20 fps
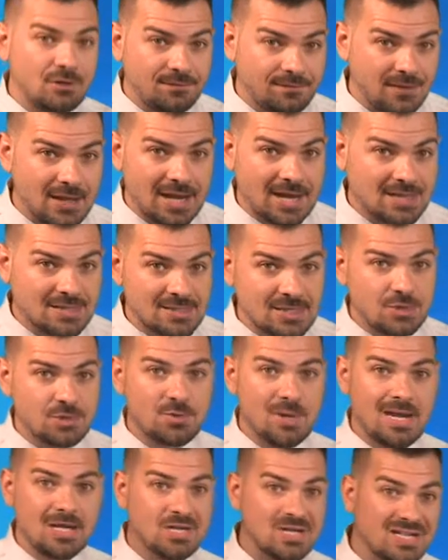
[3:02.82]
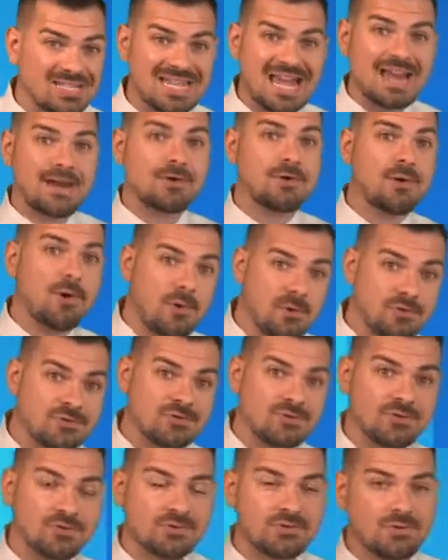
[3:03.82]
flooding situation. It's not a
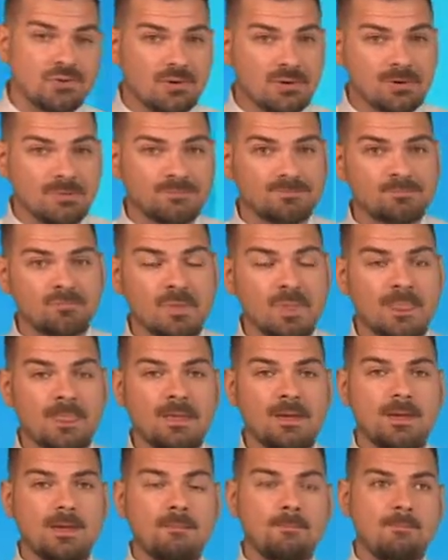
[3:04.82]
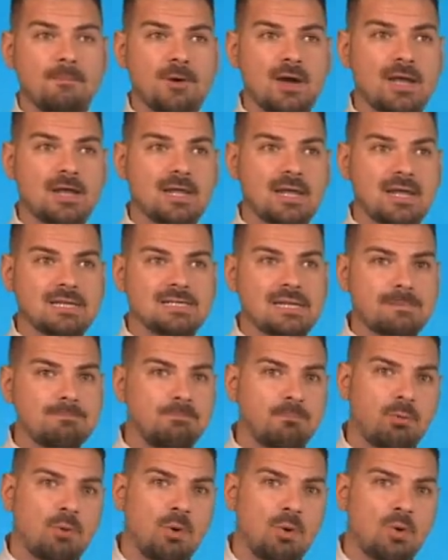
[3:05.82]
coastal storm, but it's a
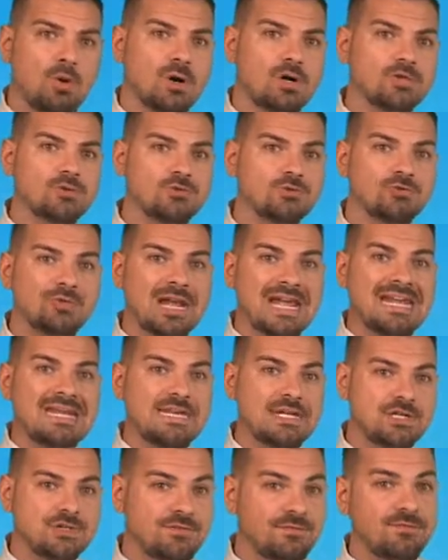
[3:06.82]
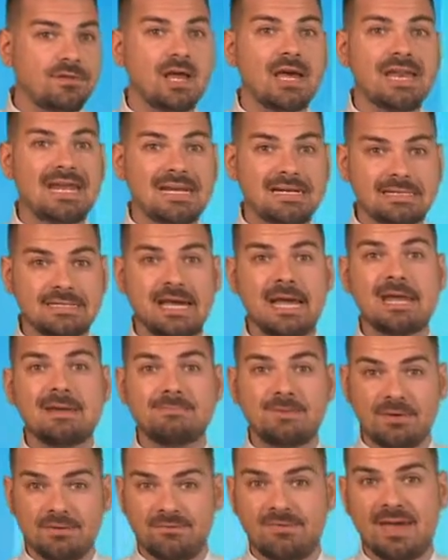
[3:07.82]
poor drainage flooding
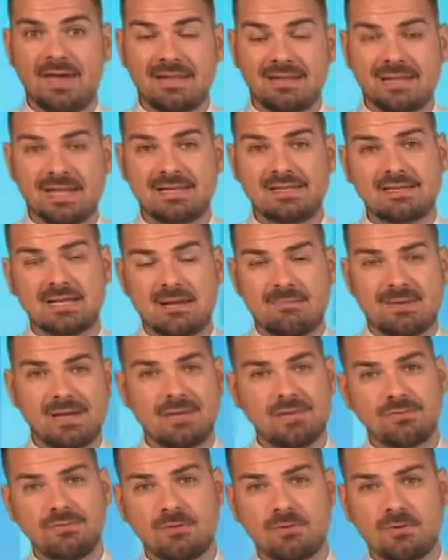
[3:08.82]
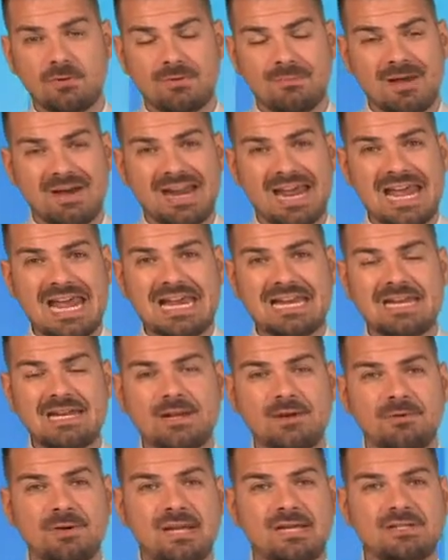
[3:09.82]
type event that's coming through. About 80
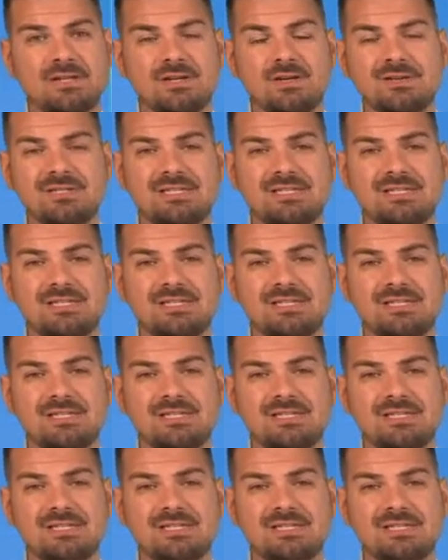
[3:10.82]
degrees on your